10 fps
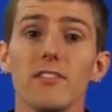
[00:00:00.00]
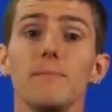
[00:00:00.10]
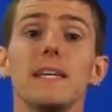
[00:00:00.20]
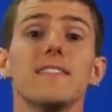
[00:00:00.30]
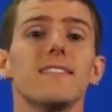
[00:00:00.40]

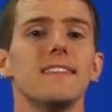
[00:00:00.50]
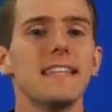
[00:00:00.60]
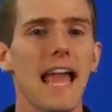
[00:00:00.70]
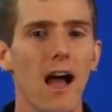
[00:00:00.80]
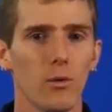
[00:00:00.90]
spins
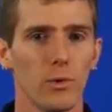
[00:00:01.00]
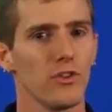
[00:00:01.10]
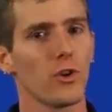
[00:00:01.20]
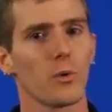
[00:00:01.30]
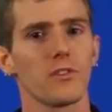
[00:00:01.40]
down when
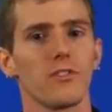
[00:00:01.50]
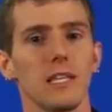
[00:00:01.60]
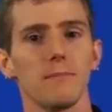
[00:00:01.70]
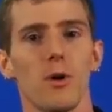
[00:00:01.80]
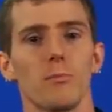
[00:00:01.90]
you go into
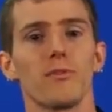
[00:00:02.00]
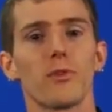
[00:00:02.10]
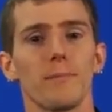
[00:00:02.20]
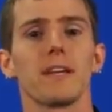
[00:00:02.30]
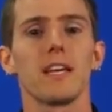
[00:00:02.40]
sleep mode
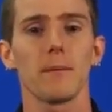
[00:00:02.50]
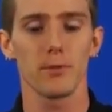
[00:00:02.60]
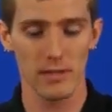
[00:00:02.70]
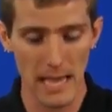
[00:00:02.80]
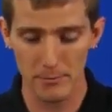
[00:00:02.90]
before picking up
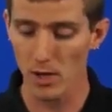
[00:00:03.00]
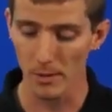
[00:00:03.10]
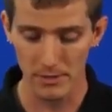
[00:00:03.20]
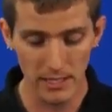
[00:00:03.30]
your laptop.